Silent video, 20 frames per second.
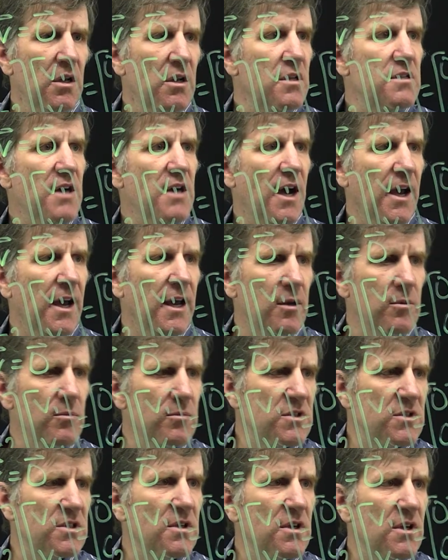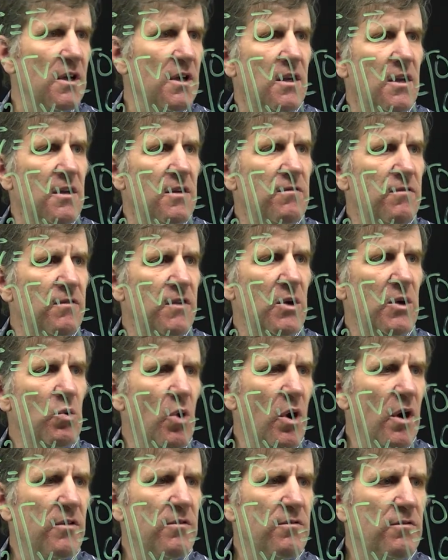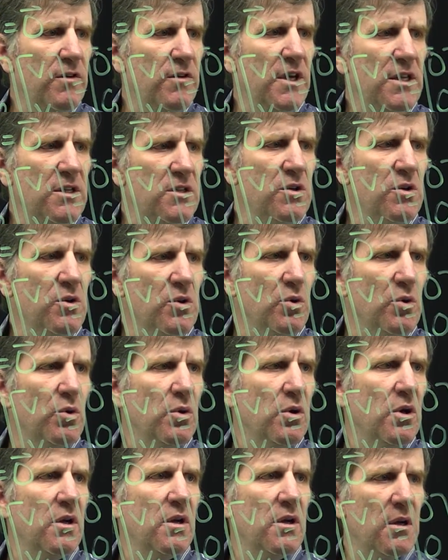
times V1, V2